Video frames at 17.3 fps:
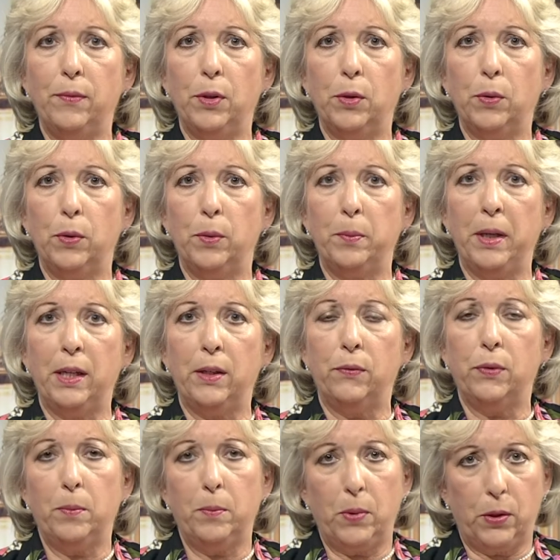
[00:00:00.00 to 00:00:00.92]
year old man
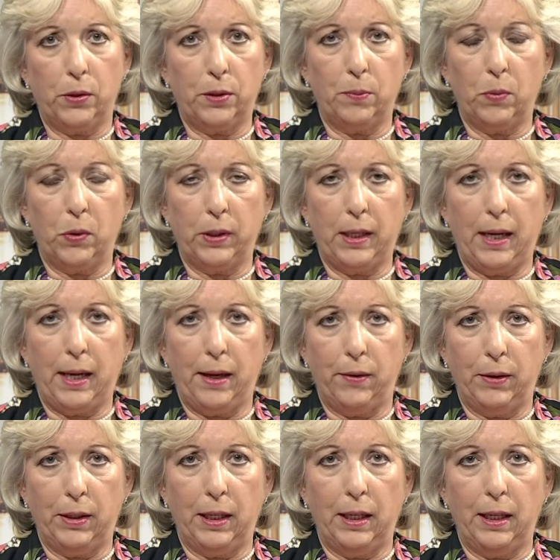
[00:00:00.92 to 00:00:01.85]
from Baltimore
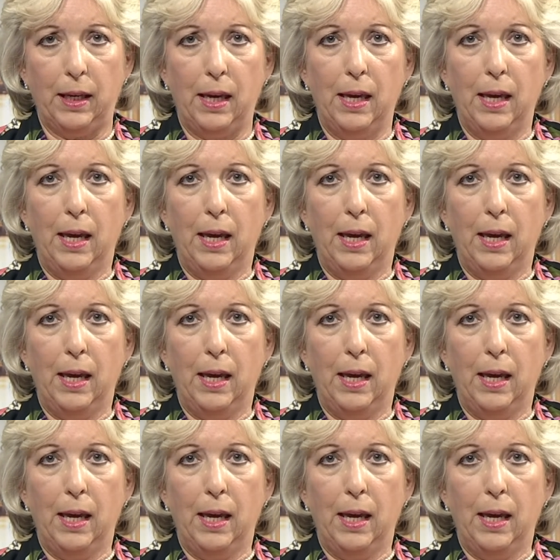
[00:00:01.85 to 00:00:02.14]
County.